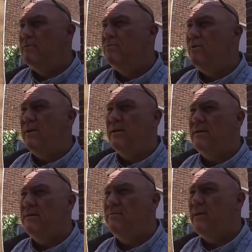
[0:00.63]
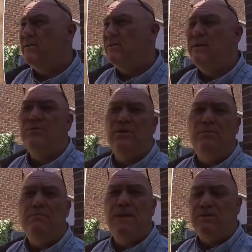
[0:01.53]
Right, van's an absolute
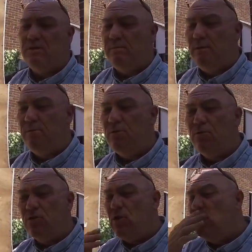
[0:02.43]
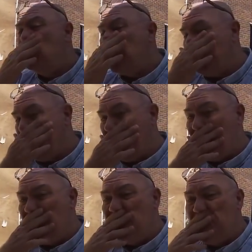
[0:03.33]
mess at the moment. I've got tools
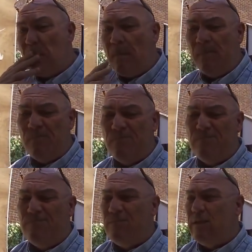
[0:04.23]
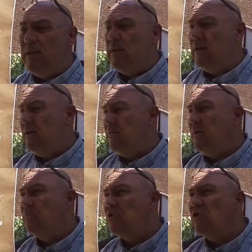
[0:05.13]
everywhere. I'm
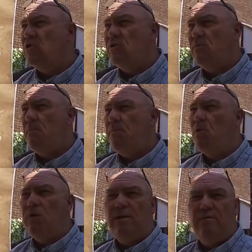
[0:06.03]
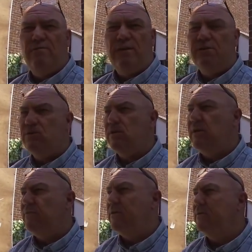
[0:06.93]
just pulling things
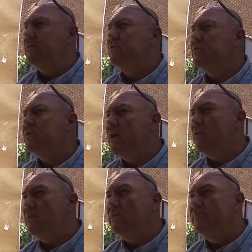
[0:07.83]
together. So,